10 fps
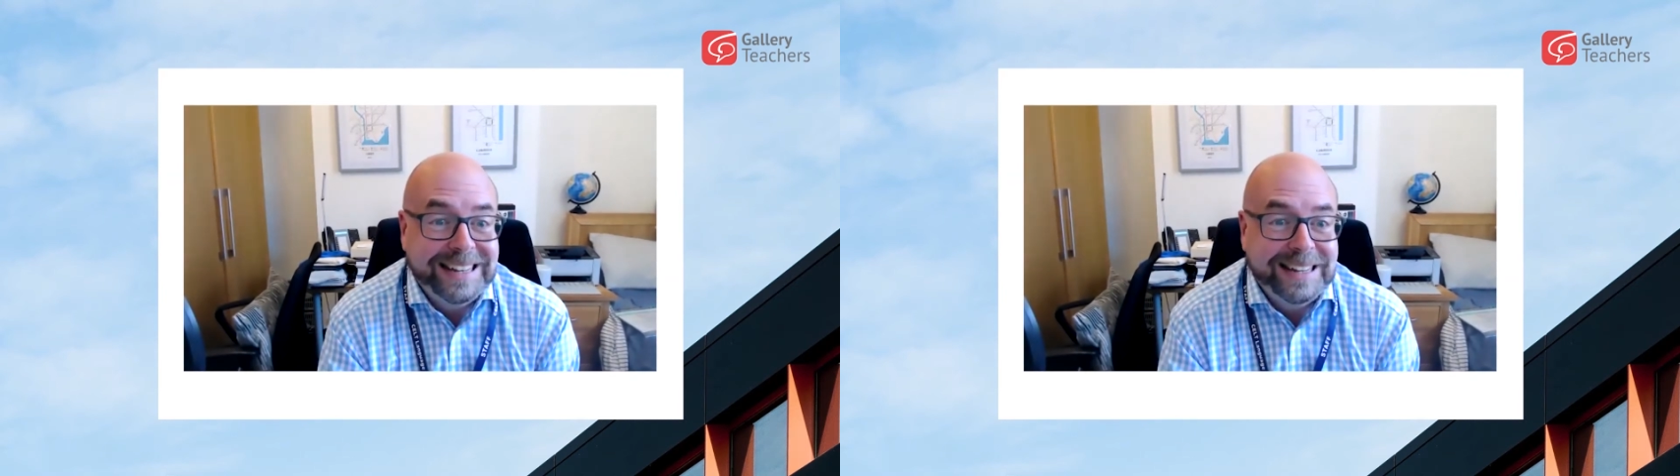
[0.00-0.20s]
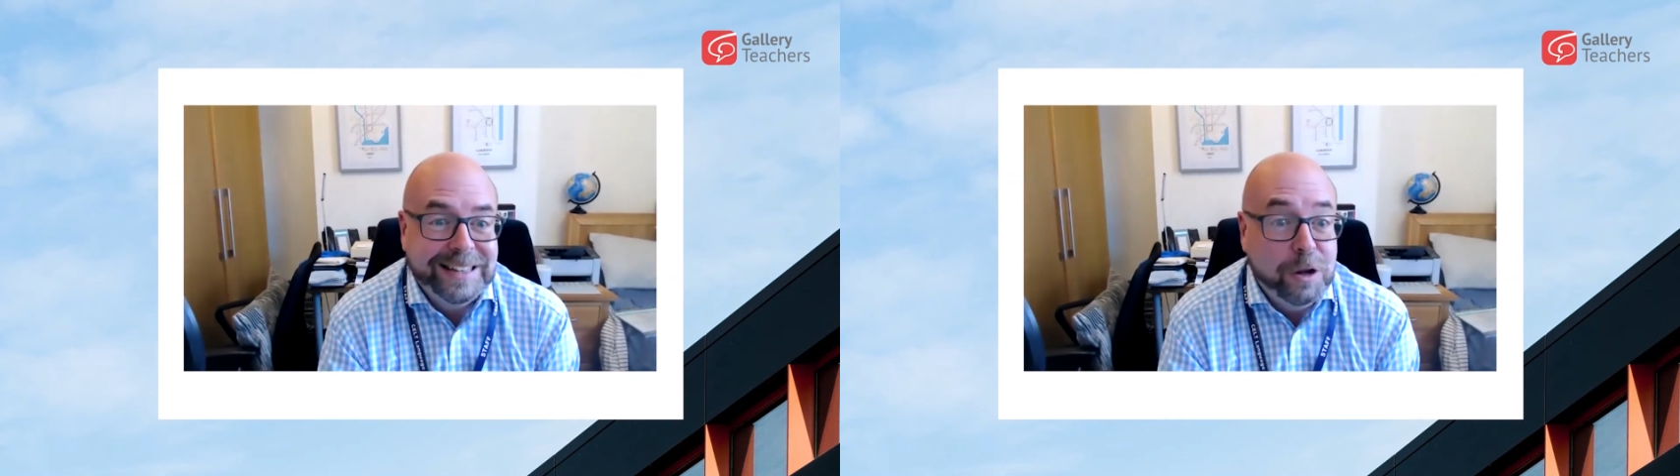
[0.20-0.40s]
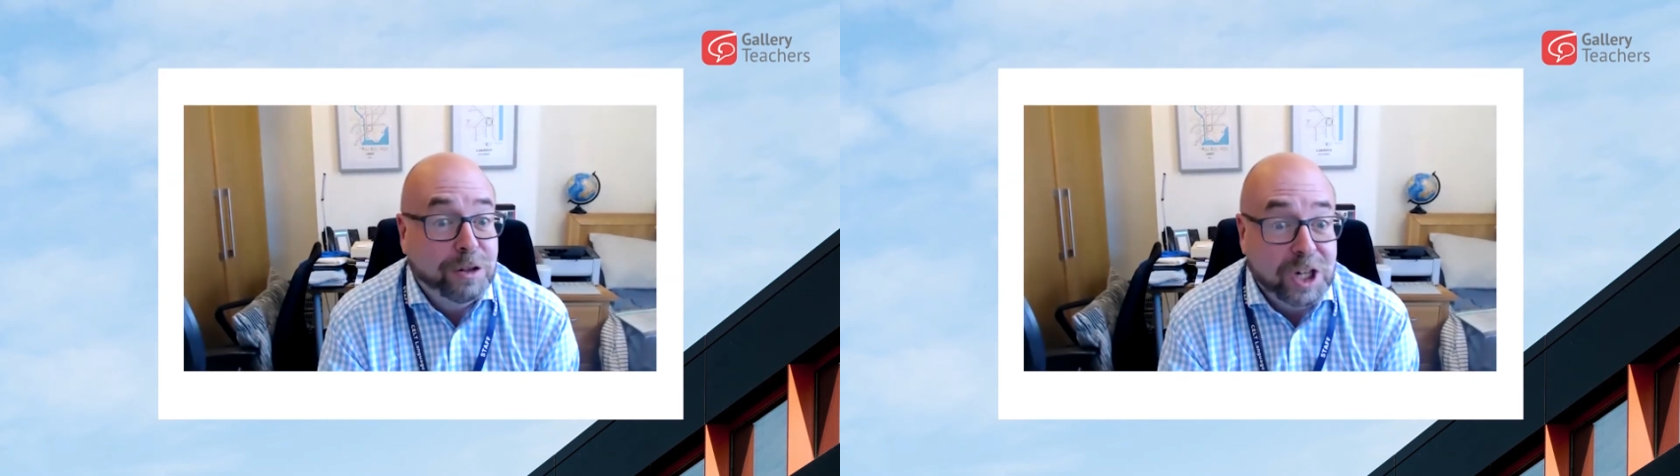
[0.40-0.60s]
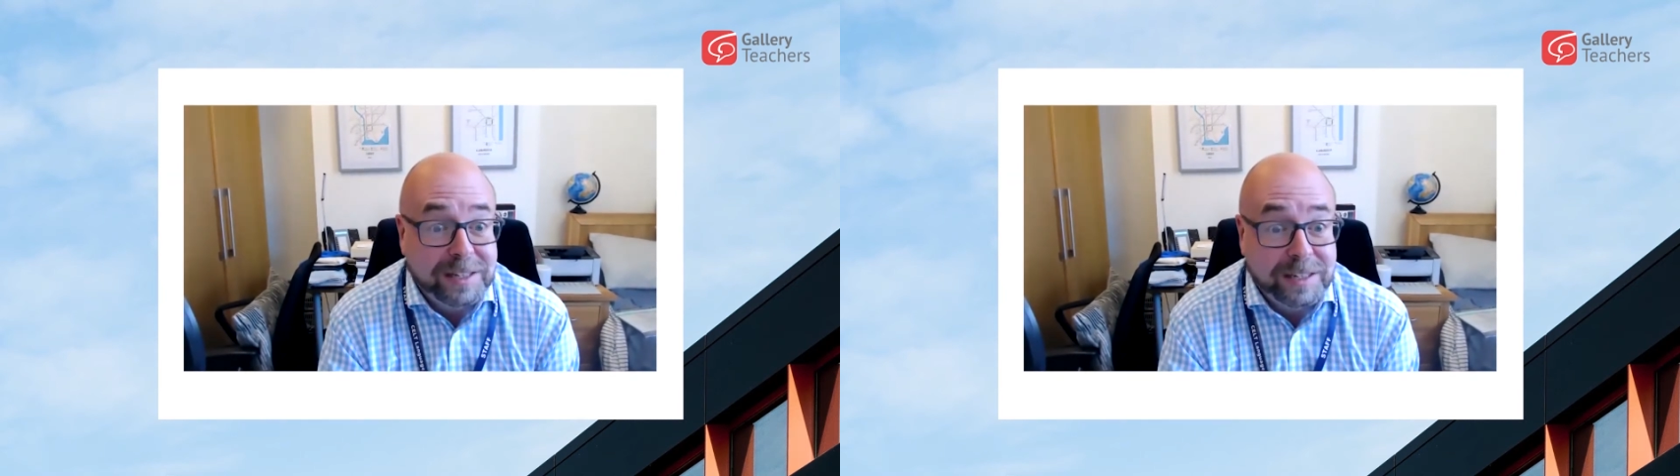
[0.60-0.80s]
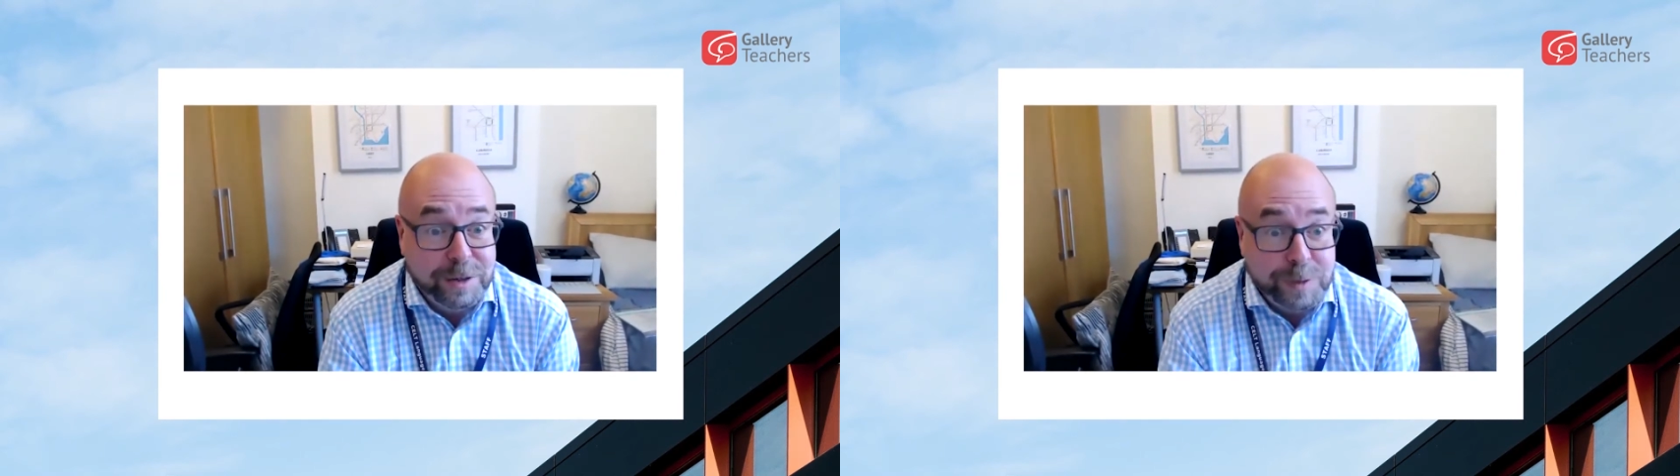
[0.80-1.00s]
not
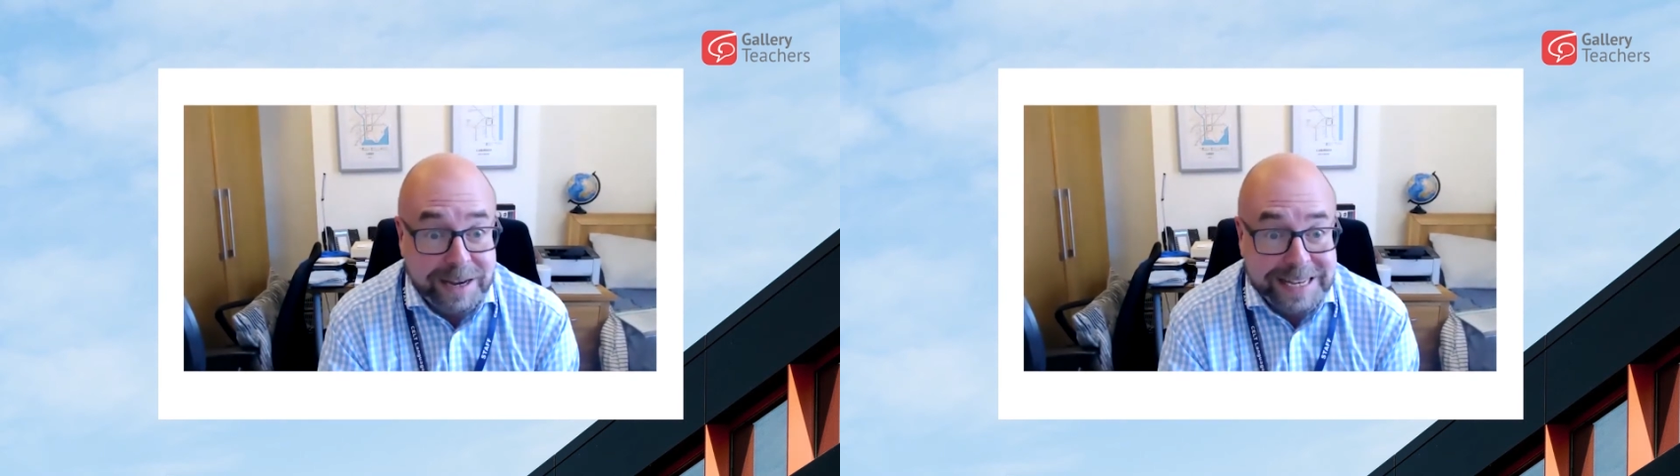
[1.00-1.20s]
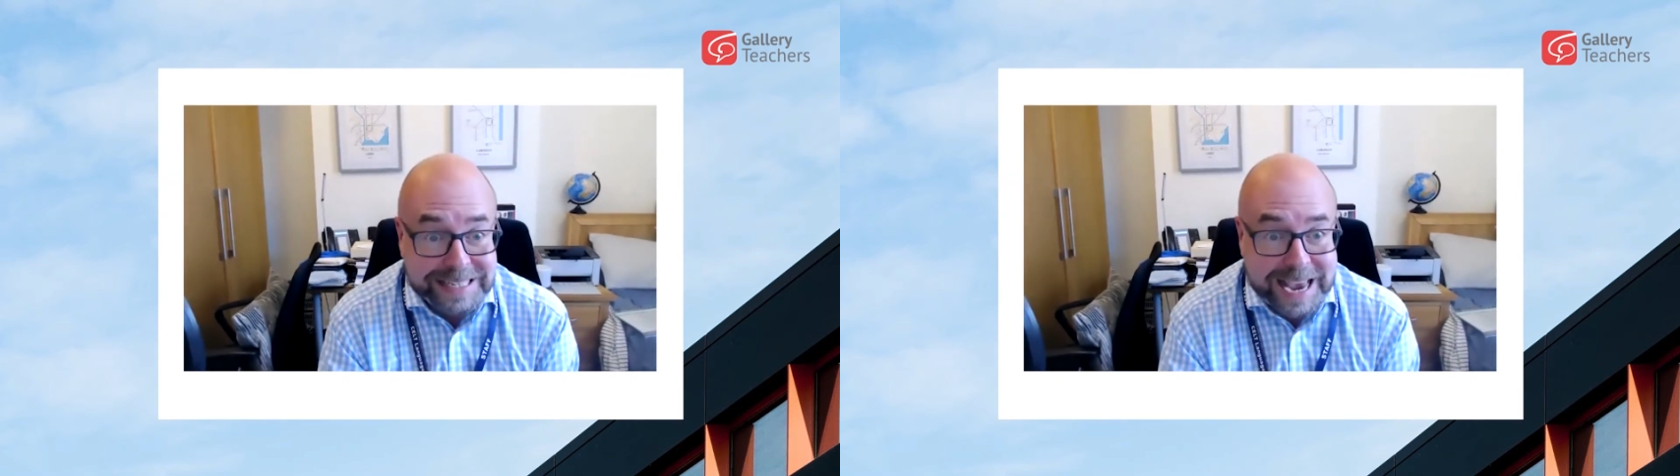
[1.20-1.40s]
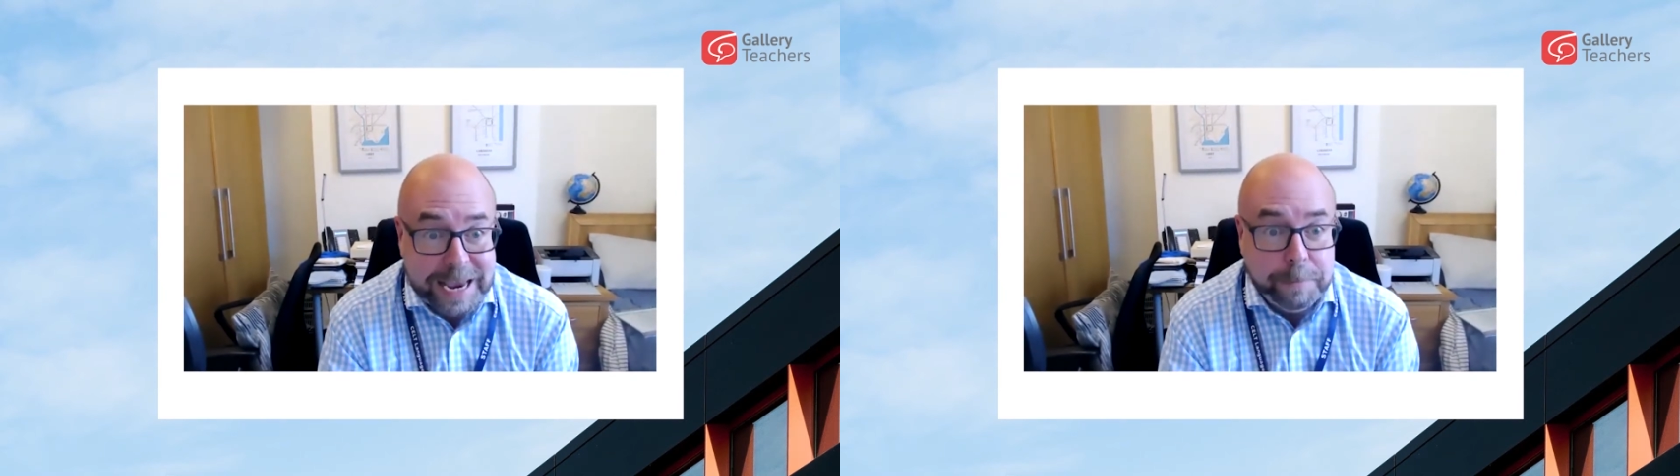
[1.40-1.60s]
just do as I say,